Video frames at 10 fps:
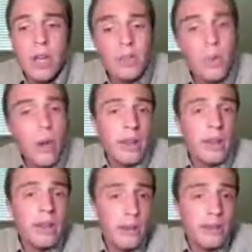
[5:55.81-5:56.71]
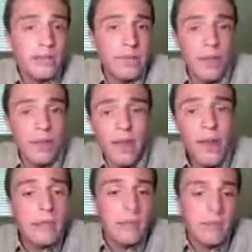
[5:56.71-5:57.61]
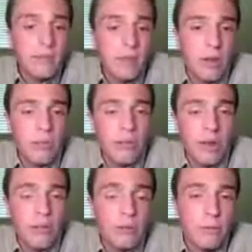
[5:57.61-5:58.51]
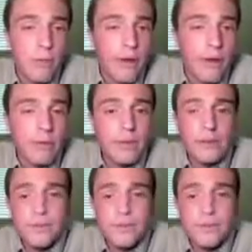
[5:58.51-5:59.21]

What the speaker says: is quite interesting, and I like this type of play from white.